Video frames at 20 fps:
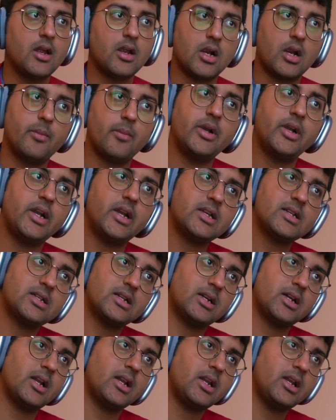communities
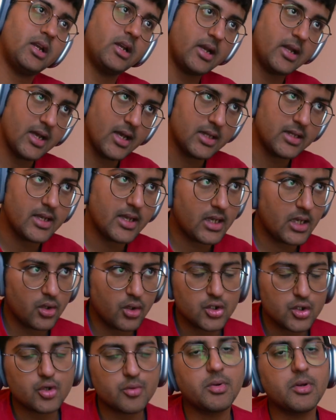that are in India, they can
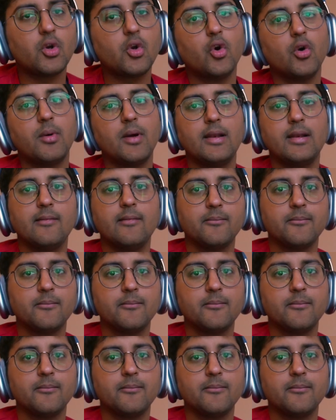also be global.